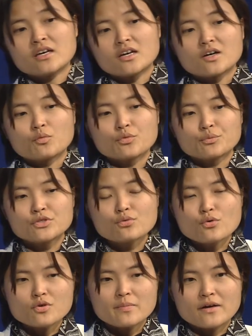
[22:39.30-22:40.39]
When we
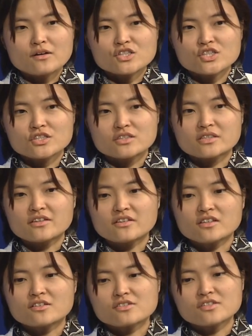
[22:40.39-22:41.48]
talk about shared, I
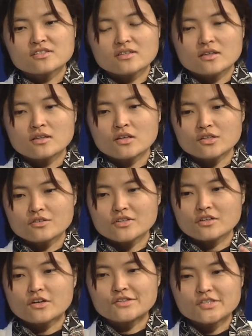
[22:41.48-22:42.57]
think there's a lot of
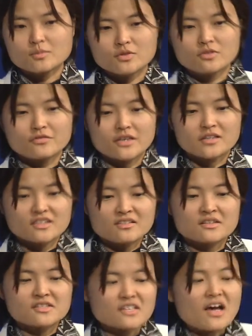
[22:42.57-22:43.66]
that concept on the fact that
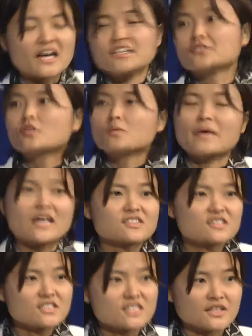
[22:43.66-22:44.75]
there's idle
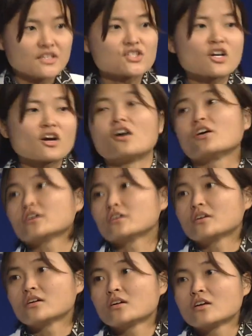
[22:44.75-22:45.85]
capacity in each car,
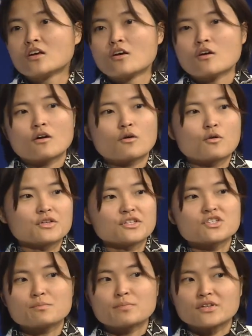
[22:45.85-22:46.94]
mm-hmm, or
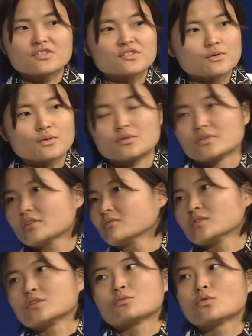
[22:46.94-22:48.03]
each bus, or,
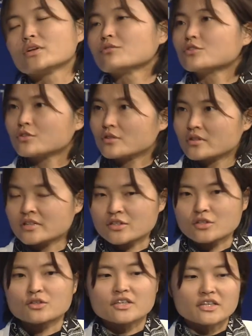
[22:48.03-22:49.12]
you know, whatever that
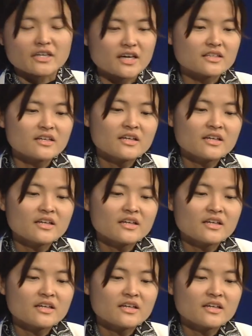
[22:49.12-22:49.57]
you're looking at.